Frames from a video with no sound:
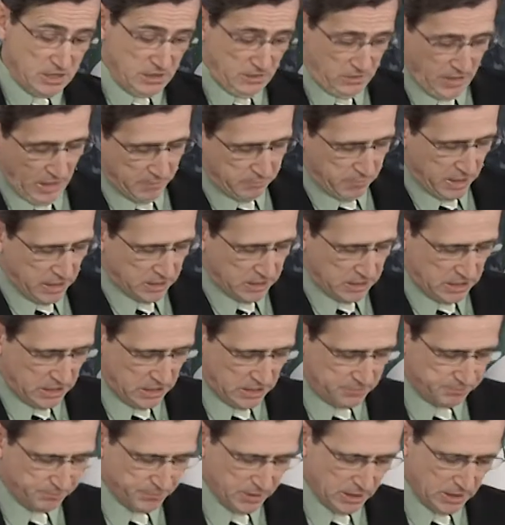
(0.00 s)
that may
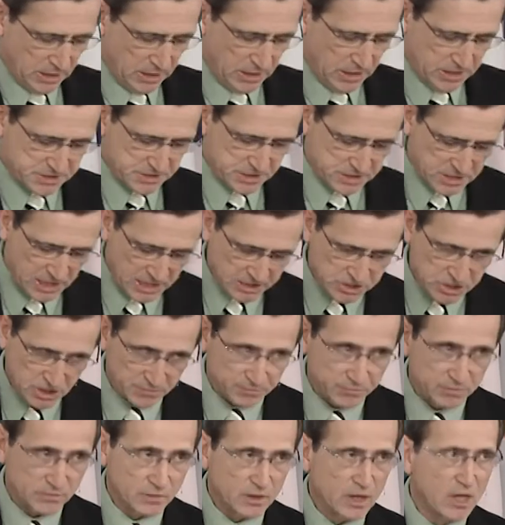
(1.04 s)
need his attention.
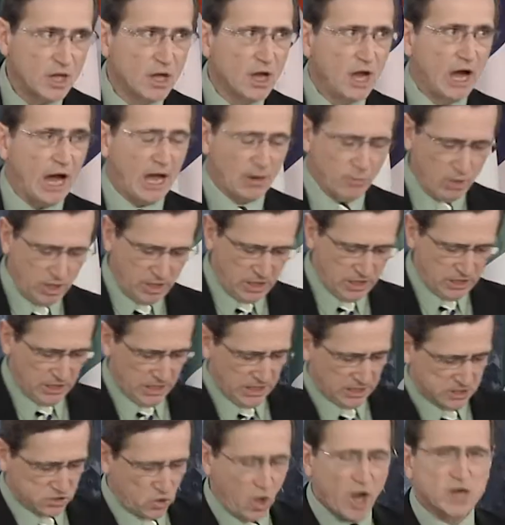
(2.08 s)
I
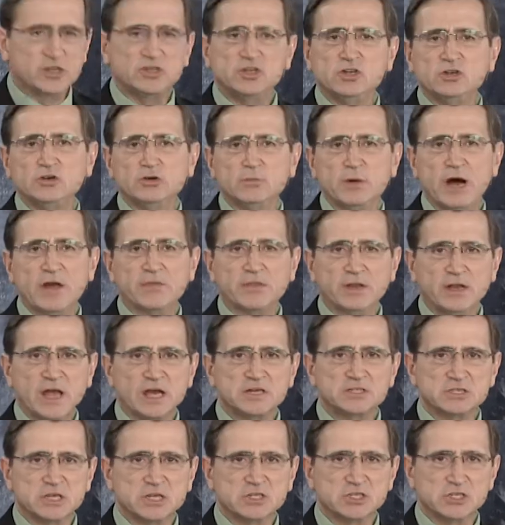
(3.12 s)
want to talk to you about the
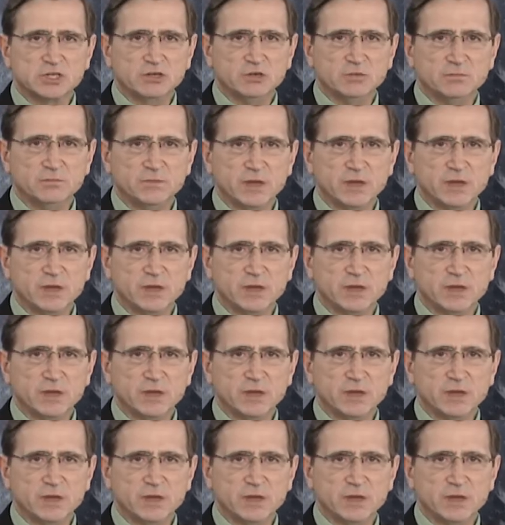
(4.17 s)
next issue,